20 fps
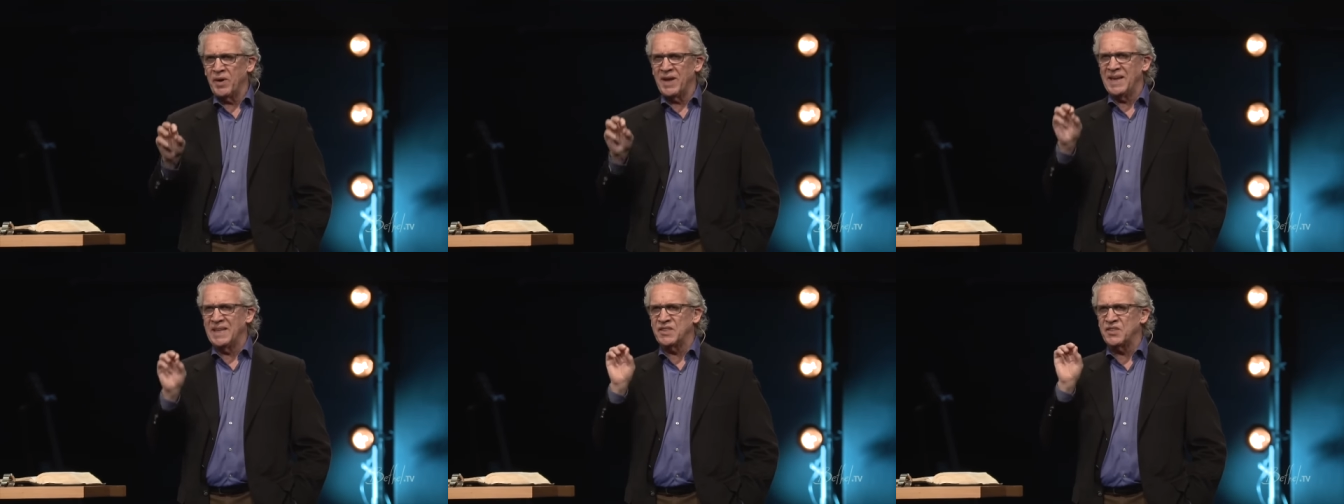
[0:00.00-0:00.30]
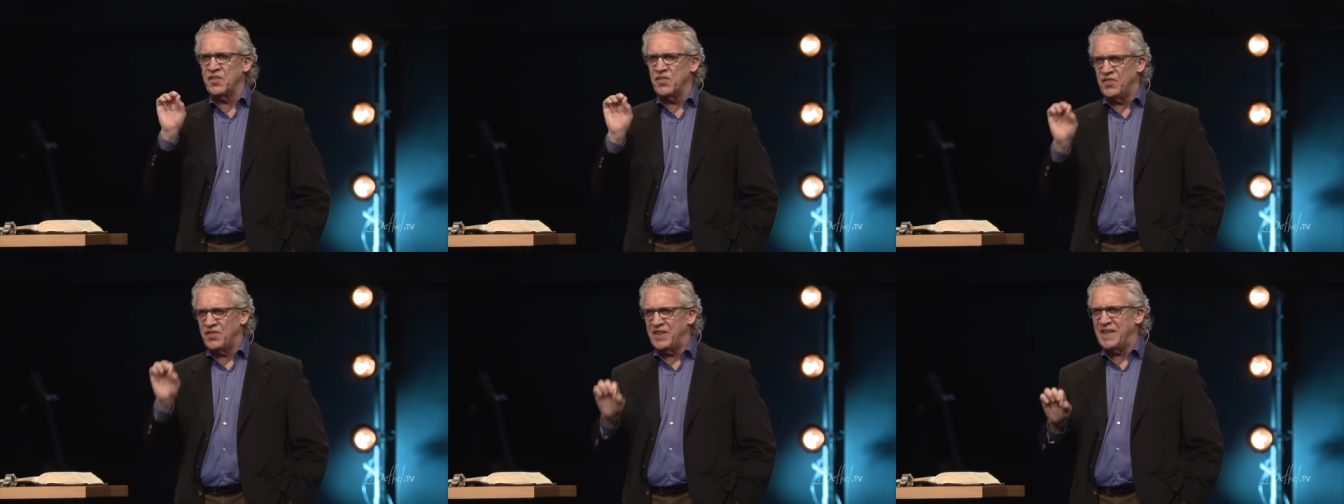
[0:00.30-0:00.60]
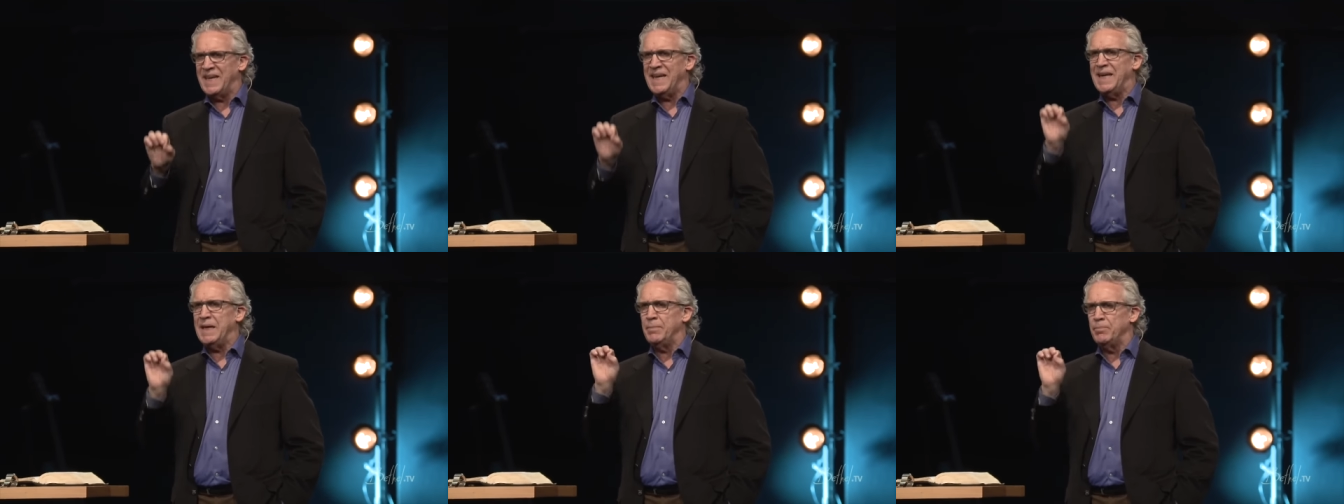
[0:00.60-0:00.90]
is
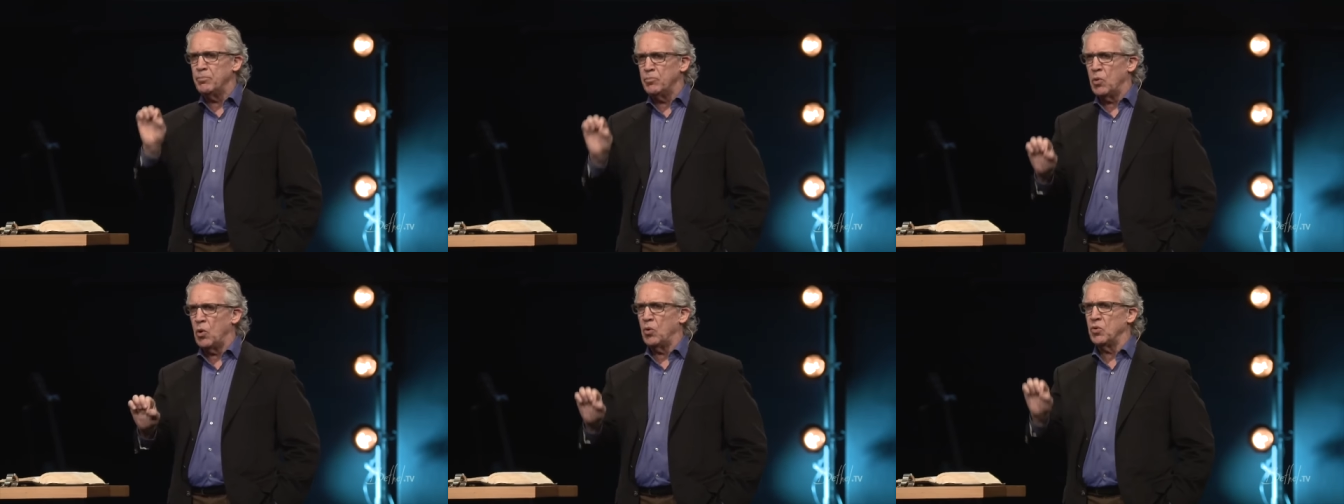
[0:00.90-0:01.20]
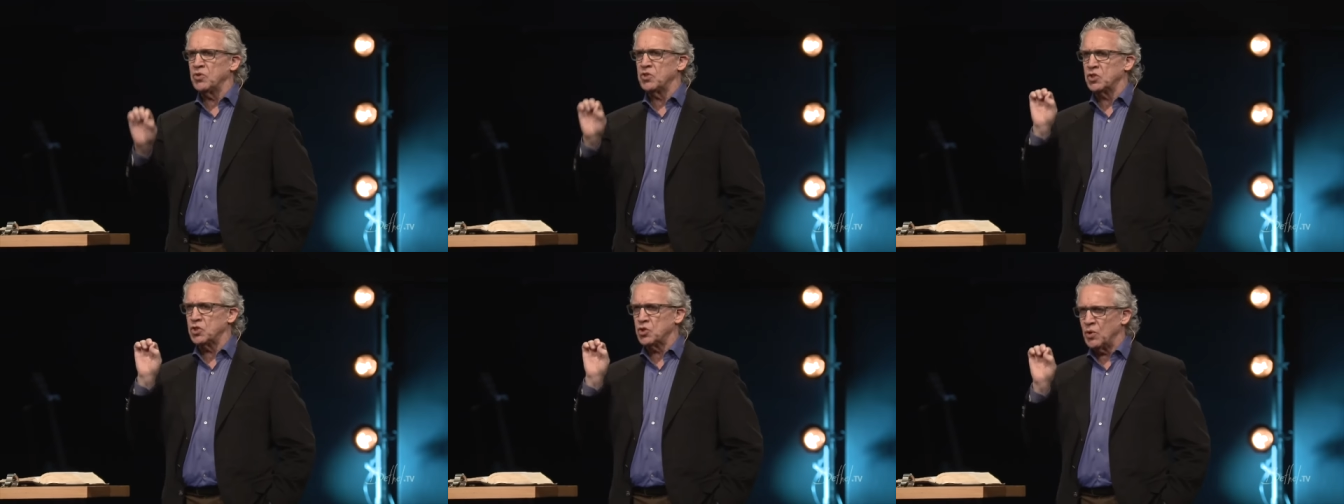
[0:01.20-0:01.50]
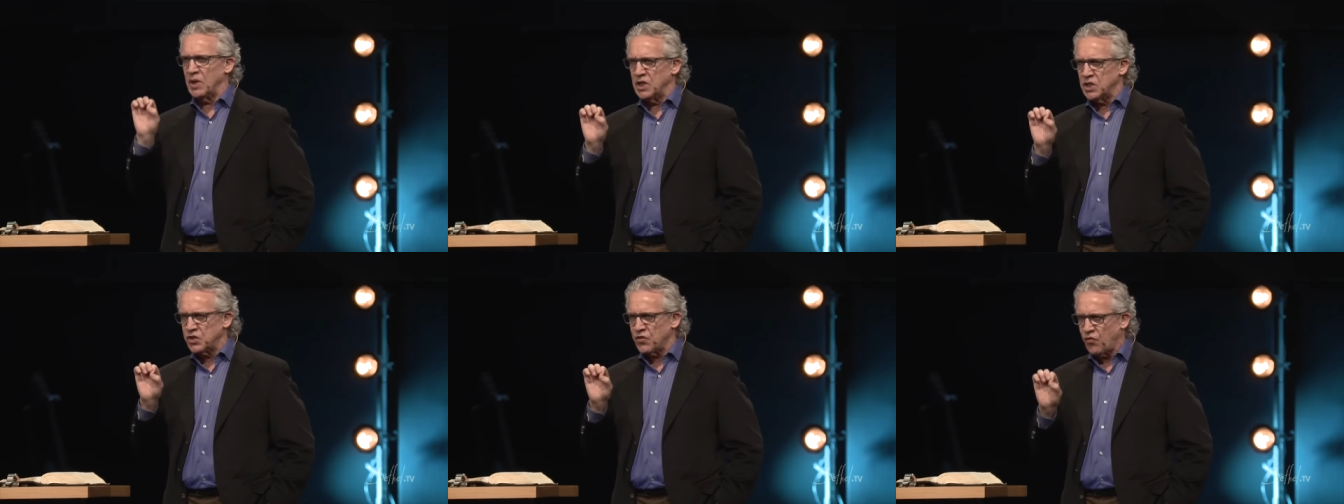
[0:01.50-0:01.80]
the most
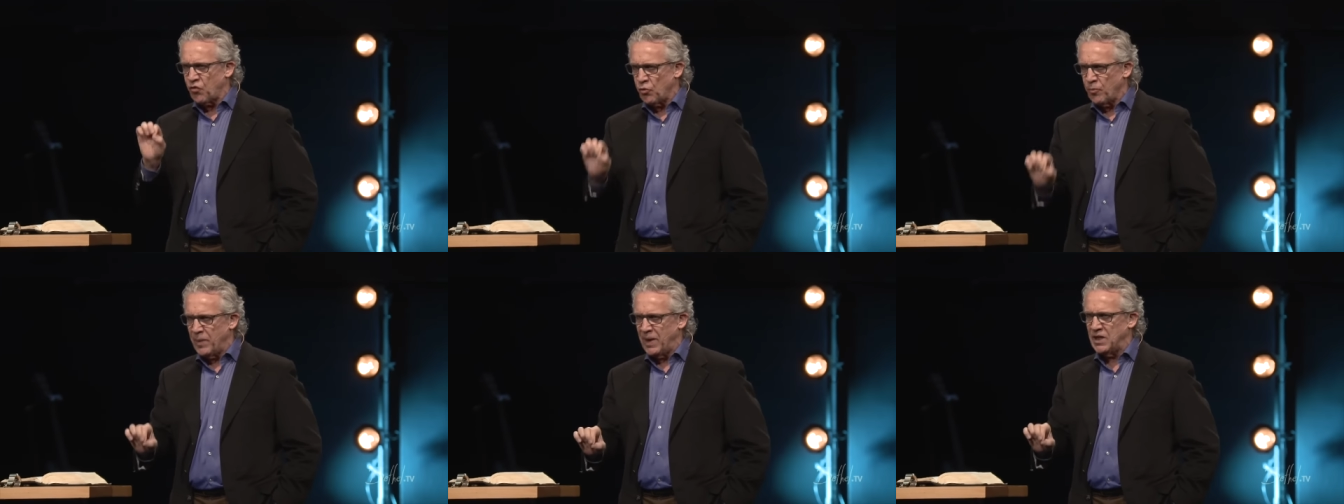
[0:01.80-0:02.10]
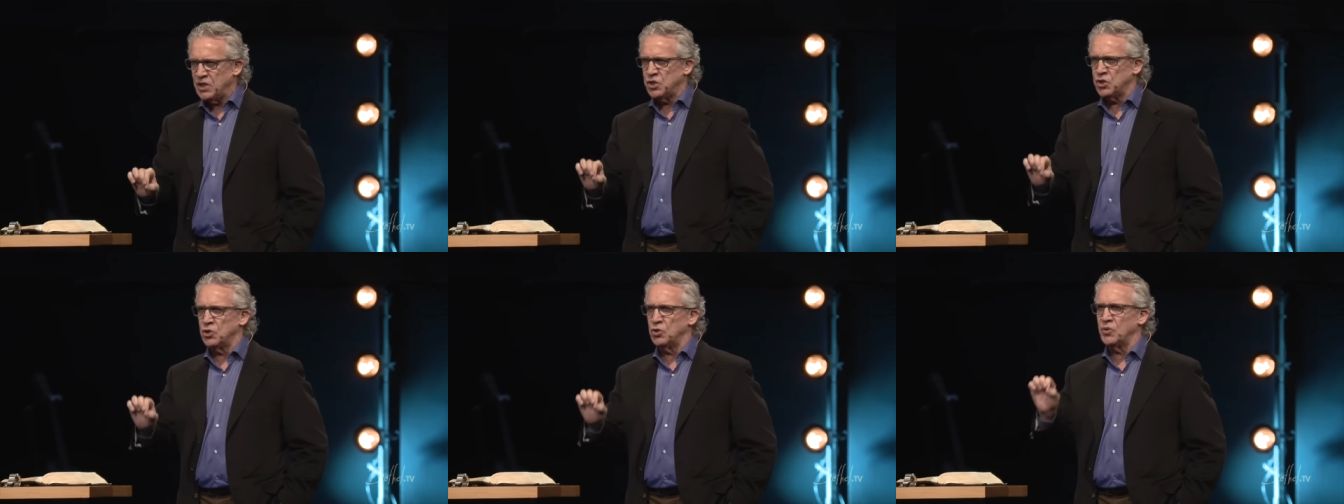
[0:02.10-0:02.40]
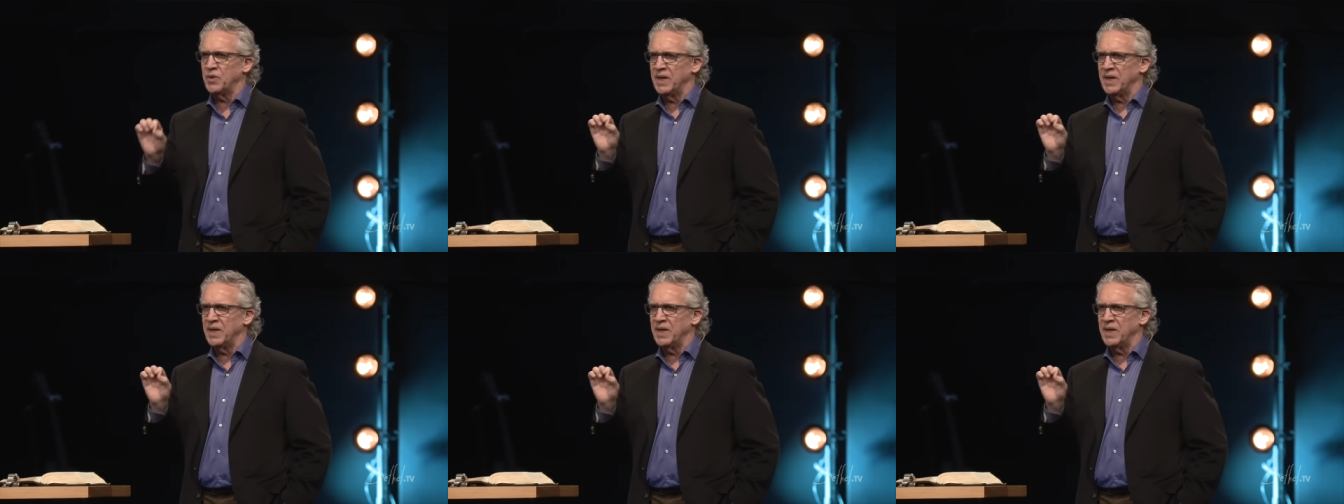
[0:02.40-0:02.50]
transformational